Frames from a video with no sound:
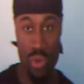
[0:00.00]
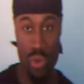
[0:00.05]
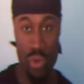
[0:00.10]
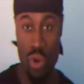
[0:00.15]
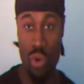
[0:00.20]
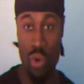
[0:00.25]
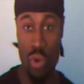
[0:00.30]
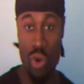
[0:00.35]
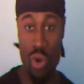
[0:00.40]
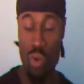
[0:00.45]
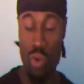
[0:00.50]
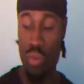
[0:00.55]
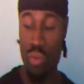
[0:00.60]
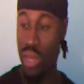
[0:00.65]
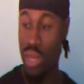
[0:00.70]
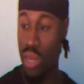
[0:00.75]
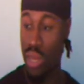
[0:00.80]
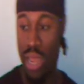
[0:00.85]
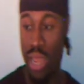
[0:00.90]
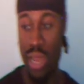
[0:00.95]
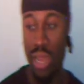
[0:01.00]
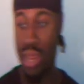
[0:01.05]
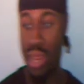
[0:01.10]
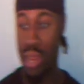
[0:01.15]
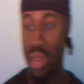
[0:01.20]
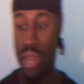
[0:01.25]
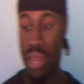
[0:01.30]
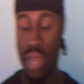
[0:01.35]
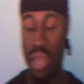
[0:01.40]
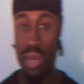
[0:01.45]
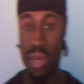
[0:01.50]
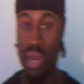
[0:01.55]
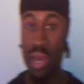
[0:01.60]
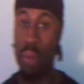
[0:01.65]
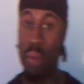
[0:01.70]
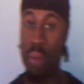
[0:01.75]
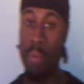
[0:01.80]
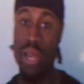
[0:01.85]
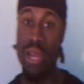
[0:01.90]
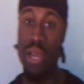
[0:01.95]
know, Kobe
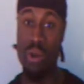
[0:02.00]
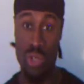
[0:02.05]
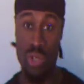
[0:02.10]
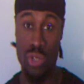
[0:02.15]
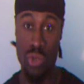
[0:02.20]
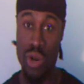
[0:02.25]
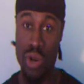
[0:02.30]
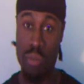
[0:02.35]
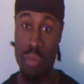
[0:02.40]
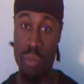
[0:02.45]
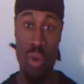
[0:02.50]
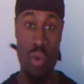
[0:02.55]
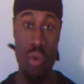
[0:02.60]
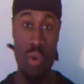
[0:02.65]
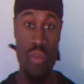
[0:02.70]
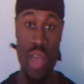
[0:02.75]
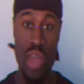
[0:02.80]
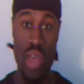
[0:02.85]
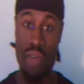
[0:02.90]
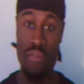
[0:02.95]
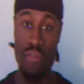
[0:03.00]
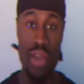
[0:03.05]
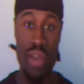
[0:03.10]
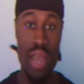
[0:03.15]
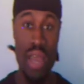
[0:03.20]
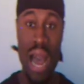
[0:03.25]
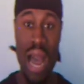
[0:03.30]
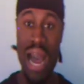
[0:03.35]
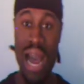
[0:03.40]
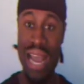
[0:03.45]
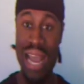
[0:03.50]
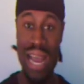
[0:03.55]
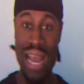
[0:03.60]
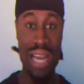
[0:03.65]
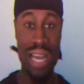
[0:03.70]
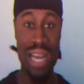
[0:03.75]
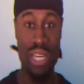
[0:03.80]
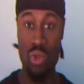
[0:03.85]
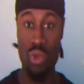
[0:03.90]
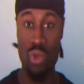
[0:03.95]
and Michael Jordan both have high
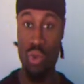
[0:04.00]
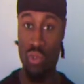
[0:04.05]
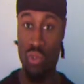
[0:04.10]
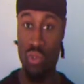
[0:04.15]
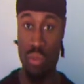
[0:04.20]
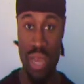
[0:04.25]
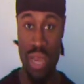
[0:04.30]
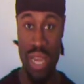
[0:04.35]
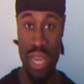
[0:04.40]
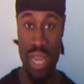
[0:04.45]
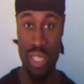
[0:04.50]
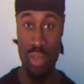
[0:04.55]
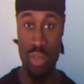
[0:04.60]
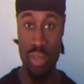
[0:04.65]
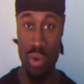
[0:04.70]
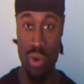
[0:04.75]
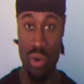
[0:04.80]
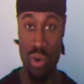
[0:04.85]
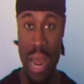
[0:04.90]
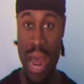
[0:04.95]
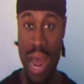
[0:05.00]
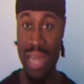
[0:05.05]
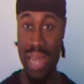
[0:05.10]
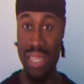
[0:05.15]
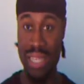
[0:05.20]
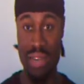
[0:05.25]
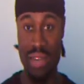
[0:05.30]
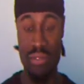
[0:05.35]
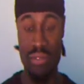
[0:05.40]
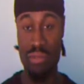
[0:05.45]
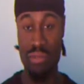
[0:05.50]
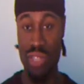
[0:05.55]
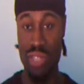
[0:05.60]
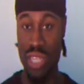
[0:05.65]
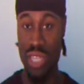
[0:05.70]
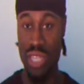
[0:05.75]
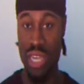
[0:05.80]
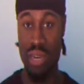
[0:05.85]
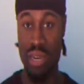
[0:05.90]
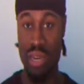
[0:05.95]
IQs for basketball, the highest I've ever
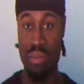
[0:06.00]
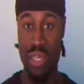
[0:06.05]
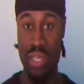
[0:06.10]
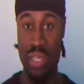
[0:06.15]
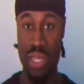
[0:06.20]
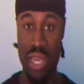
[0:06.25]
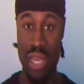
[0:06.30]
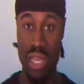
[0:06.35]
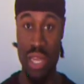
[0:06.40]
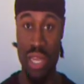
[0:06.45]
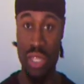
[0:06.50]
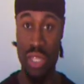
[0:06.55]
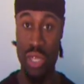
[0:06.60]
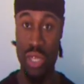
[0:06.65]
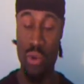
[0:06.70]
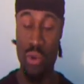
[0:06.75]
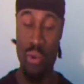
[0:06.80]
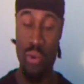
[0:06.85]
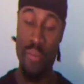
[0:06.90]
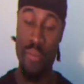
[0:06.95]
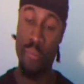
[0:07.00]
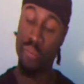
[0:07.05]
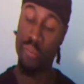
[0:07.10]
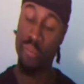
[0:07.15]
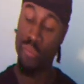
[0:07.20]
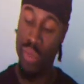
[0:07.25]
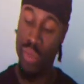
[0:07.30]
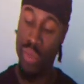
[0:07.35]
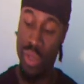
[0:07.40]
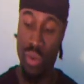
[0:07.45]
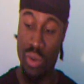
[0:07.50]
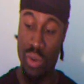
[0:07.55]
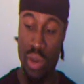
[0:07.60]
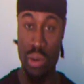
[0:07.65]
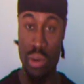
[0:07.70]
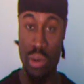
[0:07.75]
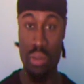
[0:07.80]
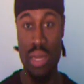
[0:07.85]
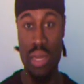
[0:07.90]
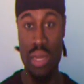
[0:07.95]
seen up to date. So, you
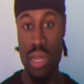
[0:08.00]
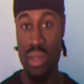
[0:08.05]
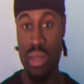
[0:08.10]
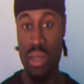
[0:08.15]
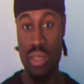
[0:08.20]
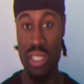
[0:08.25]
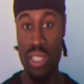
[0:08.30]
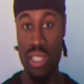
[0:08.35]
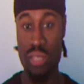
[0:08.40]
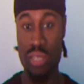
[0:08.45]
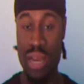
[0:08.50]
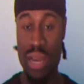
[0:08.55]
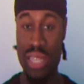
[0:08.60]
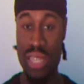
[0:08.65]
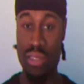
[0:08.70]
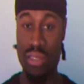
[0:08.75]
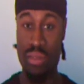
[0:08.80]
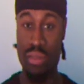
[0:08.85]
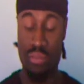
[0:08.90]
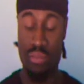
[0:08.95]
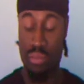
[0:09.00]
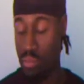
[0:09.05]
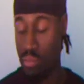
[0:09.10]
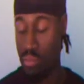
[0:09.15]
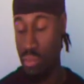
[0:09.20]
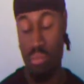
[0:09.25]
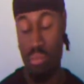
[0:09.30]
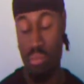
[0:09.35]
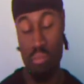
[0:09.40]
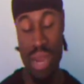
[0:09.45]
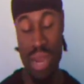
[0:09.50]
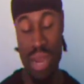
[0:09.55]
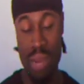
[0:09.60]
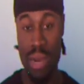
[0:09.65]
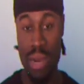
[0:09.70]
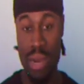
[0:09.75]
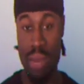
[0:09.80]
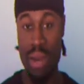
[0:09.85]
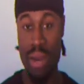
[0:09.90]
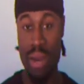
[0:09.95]
know, just
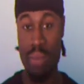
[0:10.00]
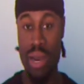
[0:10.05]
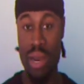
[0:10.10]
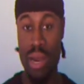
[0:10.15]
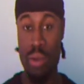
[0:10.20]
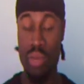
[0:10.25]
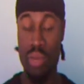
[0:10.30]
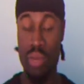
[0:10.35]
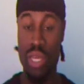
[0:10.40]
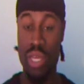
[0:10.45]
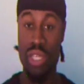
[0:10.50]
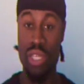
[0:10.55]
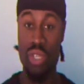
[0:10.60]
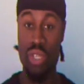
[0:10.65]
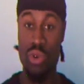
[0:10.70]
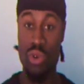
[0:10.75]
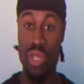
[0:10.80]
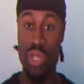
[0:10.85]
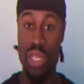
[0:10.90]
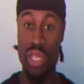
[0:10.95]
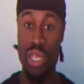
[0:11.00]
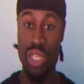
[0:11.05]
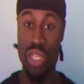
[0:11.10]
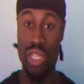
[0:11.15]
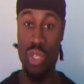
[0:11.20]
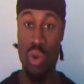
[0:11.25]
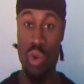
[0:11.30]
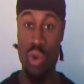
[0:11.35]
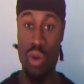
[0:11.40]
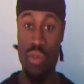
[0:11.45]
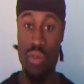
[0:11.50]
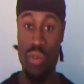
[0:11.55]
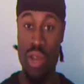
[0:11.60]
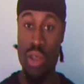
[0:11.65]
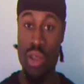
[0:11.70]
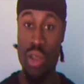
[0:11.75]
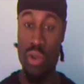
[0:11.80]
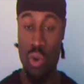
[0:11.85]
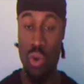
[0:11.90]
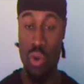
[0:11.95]
my opinions on the issue of,
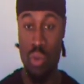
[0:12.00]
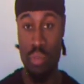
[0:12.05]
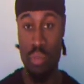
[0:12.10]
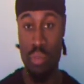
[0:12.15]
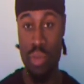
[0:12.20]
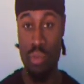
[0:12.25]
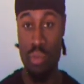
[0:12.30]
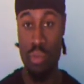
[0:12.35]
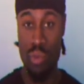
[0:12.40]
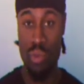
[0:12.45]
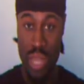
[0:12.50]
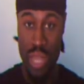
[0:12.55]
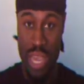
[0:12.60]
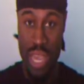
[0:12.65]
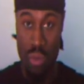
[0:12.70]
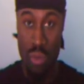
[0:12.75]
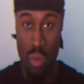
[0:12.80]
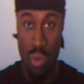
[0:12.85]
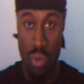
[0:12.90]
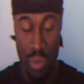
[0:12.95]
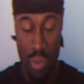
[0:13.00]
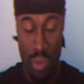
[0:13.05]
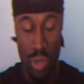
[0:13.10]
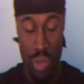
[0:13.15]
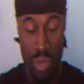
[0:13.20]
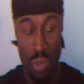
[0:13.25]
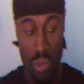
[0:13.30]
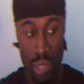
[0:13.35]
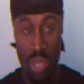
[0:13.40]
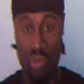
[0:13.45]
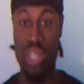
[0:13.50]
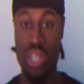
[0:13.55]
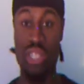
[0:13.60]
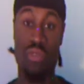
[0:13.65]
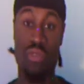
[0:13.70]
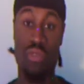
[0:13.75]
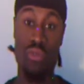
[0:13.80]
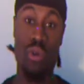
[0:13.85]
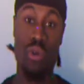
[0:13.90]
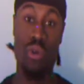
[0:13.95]
you know, when people label people as the greatest
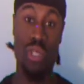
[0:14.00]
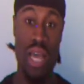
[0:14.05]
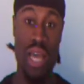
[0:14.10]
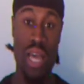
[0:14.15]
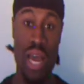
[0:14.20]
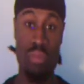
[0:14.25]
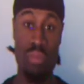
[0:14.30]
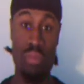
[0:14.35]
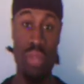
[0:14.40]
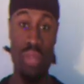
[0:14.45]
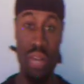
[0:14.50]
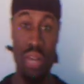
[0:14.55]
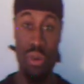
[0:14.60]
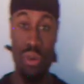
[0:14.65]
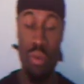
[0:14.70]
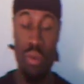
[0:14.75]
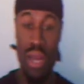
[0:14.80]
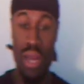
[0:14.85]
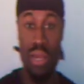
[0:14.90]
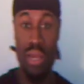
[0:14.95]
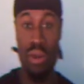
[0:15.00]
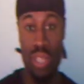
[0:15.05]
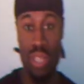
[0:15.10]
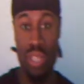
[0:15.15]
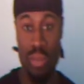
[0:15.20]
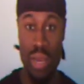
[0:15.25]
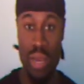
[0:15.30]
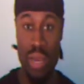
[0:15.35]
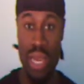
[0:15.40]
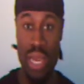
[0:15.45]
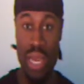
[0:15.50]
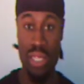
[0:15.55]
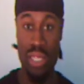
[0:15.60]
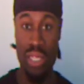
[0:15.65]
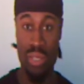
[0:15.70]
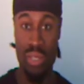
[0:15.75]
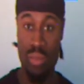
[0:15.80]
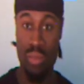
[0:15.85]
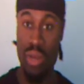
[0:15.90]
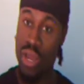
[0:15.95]
of all time, like nobody else can pass him.
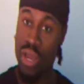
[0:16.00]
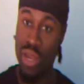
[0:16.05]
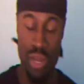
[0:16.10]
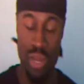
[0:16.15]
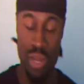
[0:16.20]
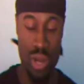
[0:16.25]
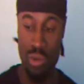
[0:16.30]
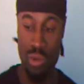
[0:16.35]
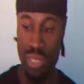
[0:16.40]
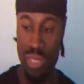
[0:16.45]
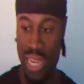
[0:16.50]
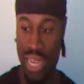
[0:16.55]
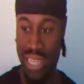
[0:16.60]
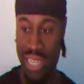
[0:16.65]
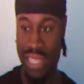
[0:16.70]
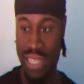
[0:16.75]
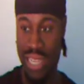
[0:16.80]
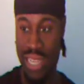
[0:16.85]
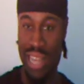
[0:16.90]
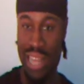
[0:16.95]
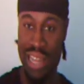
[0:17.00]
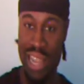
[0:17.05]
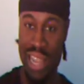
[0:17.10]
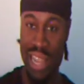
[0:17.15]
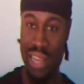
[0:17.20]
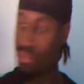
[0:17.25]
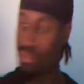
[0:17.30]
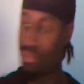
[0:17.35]
You know, it's like set, like